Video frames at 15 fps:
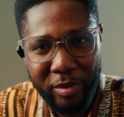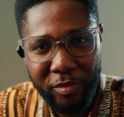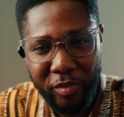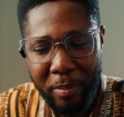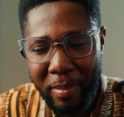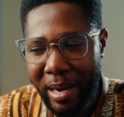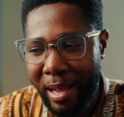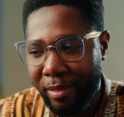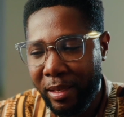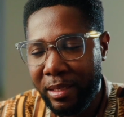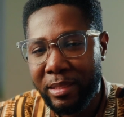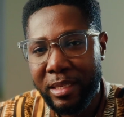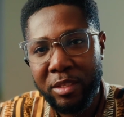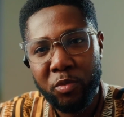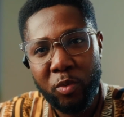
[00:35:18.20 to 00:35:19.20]
Reframe. And I
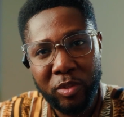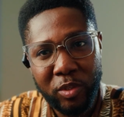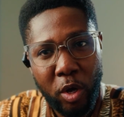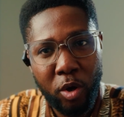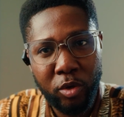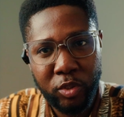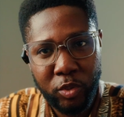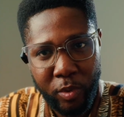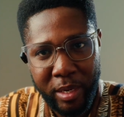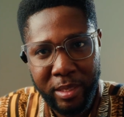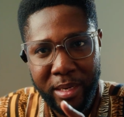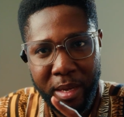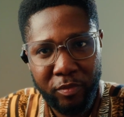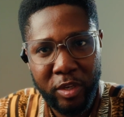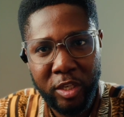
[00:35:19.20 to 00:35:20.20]
think this was also
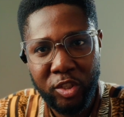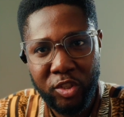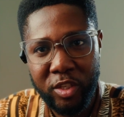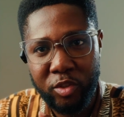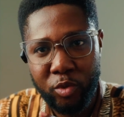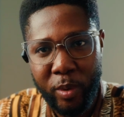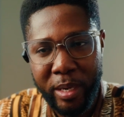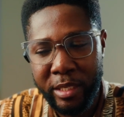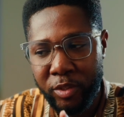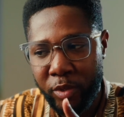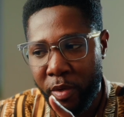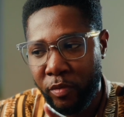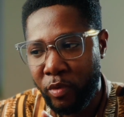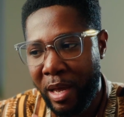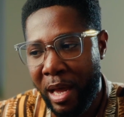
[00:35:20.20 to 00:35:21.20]
in DaVinci 20.
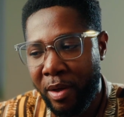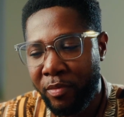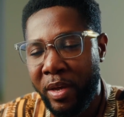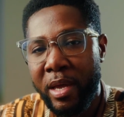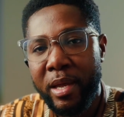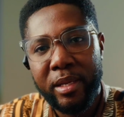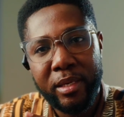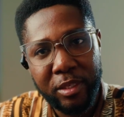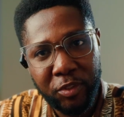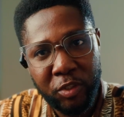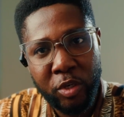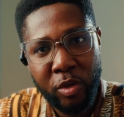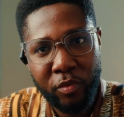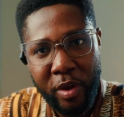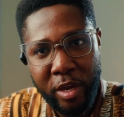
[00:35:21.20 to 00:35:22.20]
So if you have the
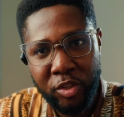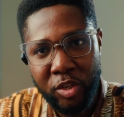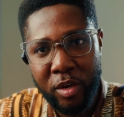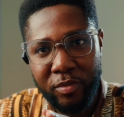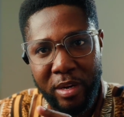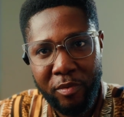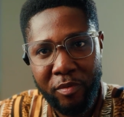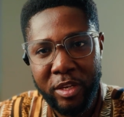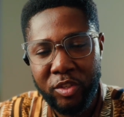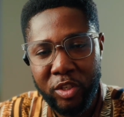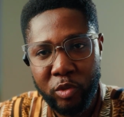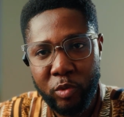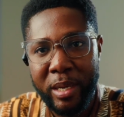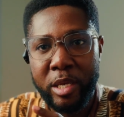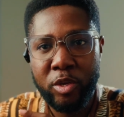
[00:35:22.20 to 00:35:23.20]
studio version of
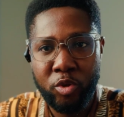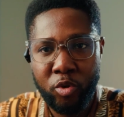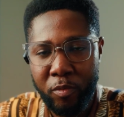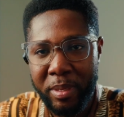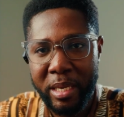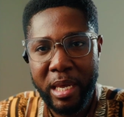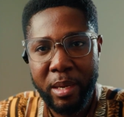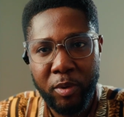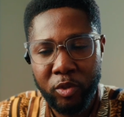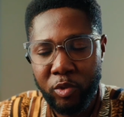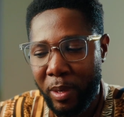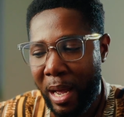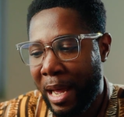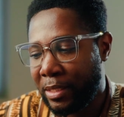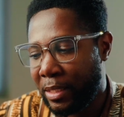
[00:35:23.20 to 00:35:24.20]
DaVinci 20, you'll be able
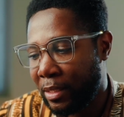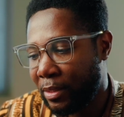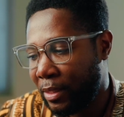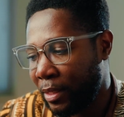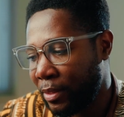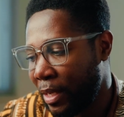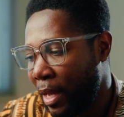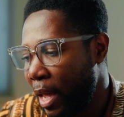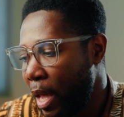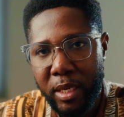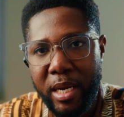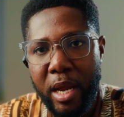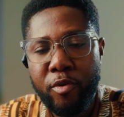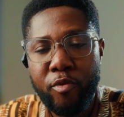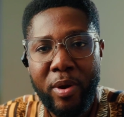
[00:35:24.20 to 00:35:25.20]
to access this.
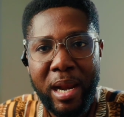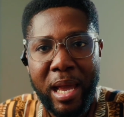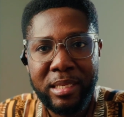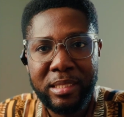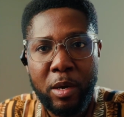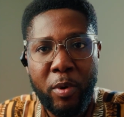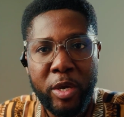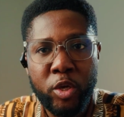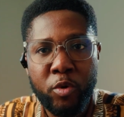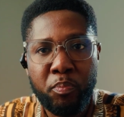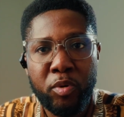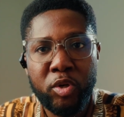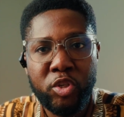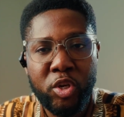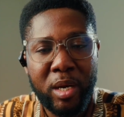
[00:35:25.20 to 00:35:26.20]
Now, you realize that when you
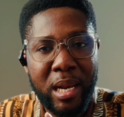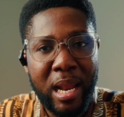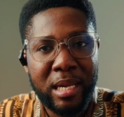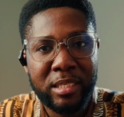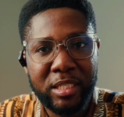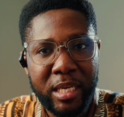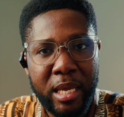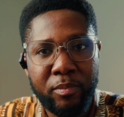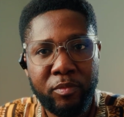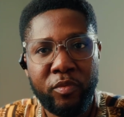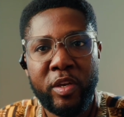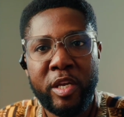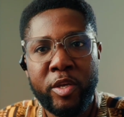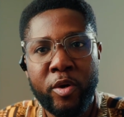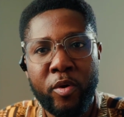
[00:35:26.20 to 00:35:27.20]
put your landscape
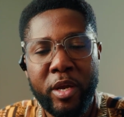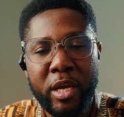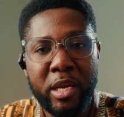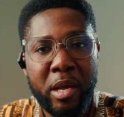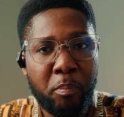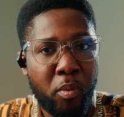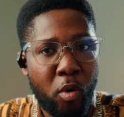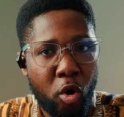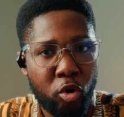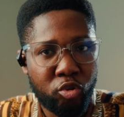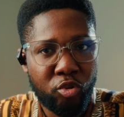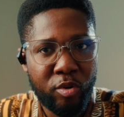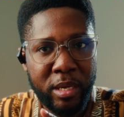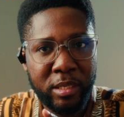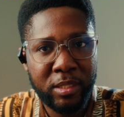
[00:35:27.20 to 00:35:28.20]
video in a
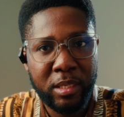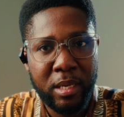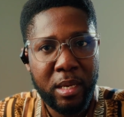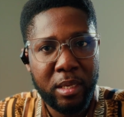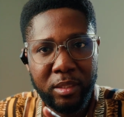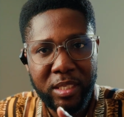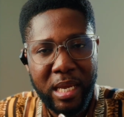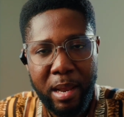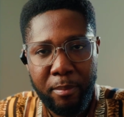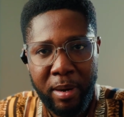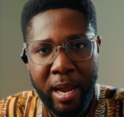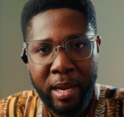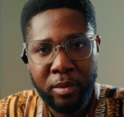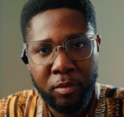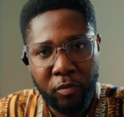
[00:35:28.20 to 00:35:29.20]
portrait
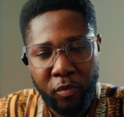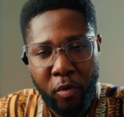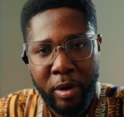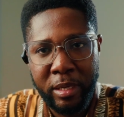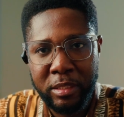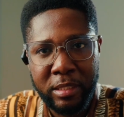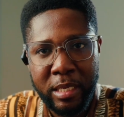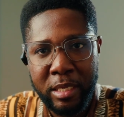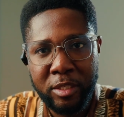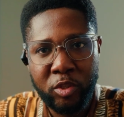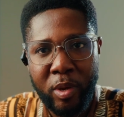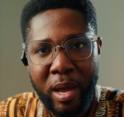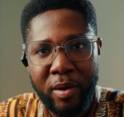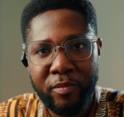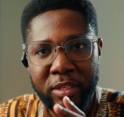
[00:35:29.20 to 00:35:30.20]
timeline, for
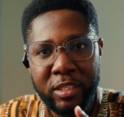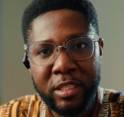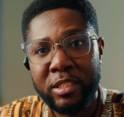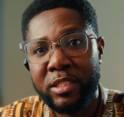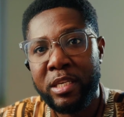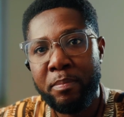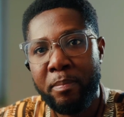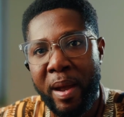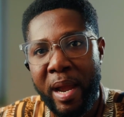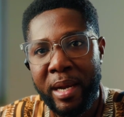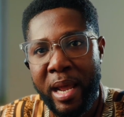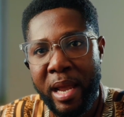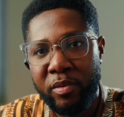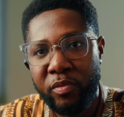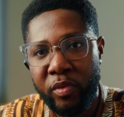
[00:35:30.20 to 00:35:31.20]
instance, you have a
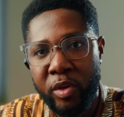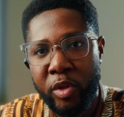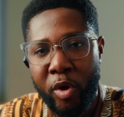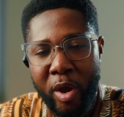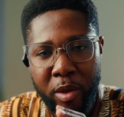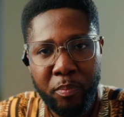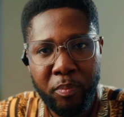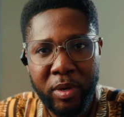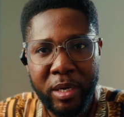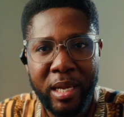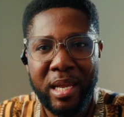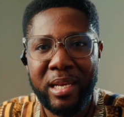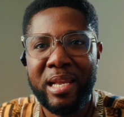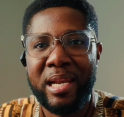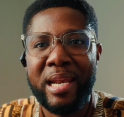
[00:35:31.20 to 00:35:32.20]
16:9 video and you put
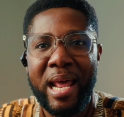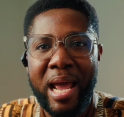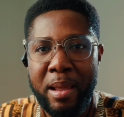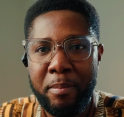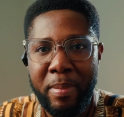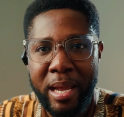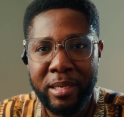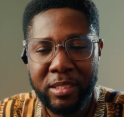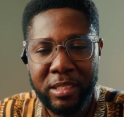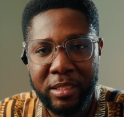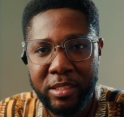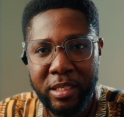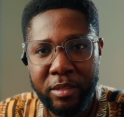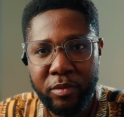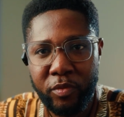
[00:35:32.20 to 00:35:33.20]
it in the
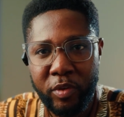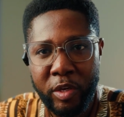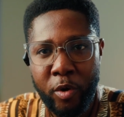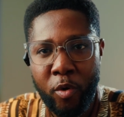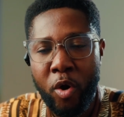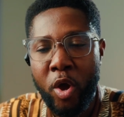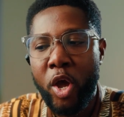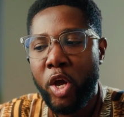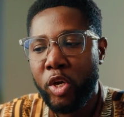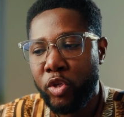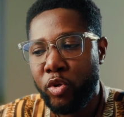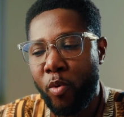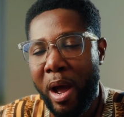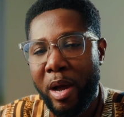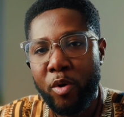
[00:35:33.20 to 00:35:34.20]
9:16 video,
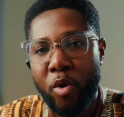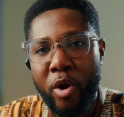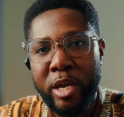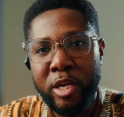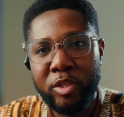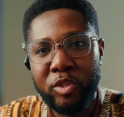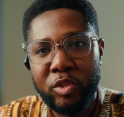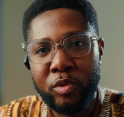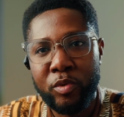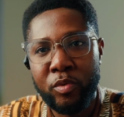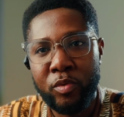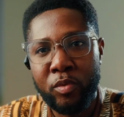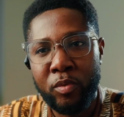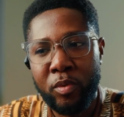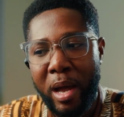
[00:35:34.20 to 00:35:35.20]
you are going
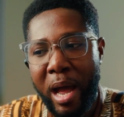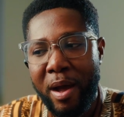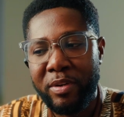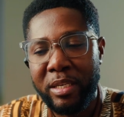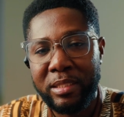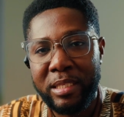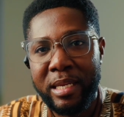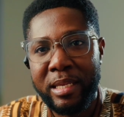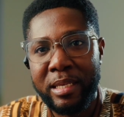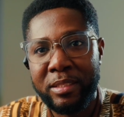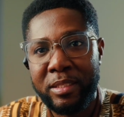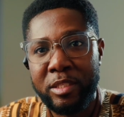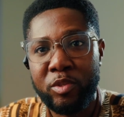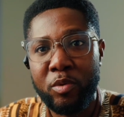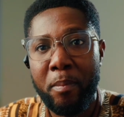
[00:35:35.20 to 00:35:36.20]
to have the
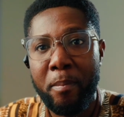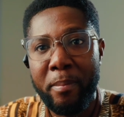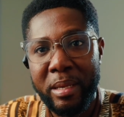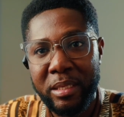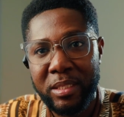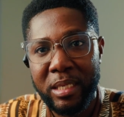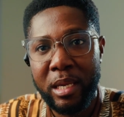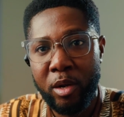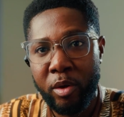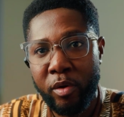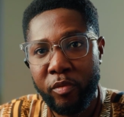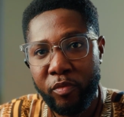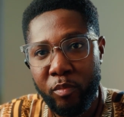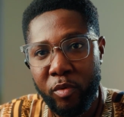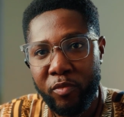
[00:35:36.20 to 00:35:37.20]
tendency to miss a lot
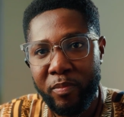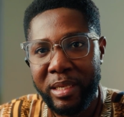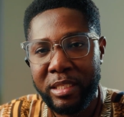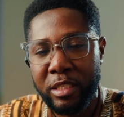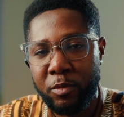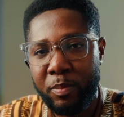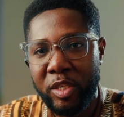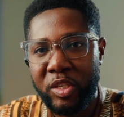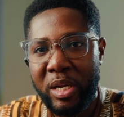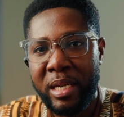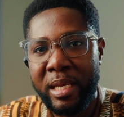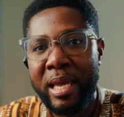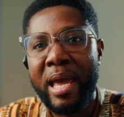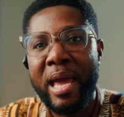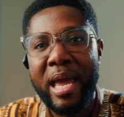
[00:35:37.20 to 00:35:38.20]
of movement,
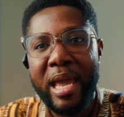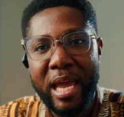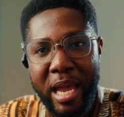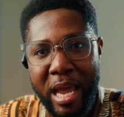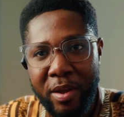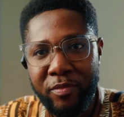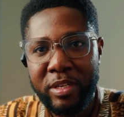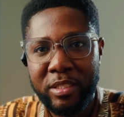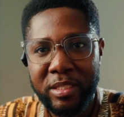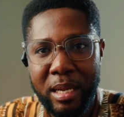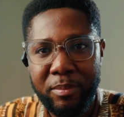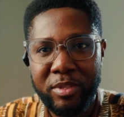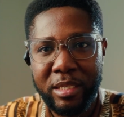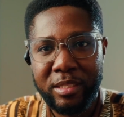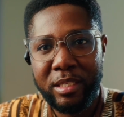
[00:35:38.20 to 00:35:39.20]
especially if the
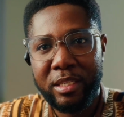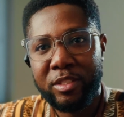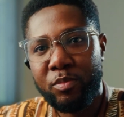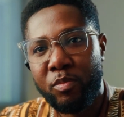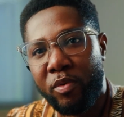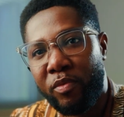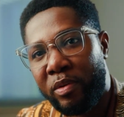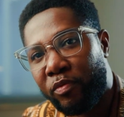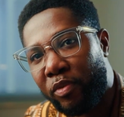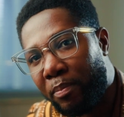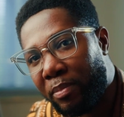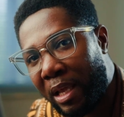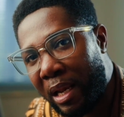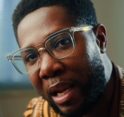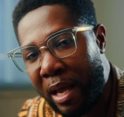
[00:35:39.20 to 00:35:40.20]
subject is moving
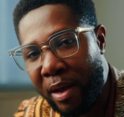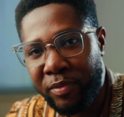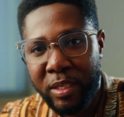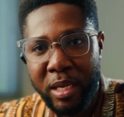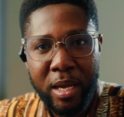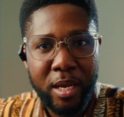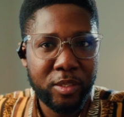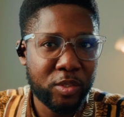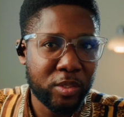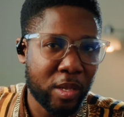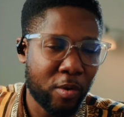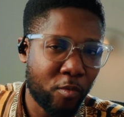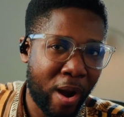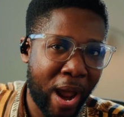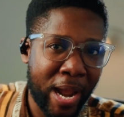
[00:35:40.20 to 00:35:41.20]
from the left to
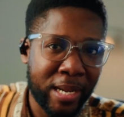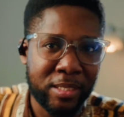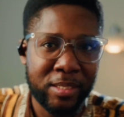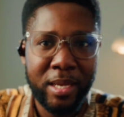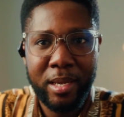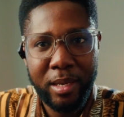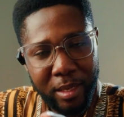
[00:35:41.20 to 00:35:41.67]
the right.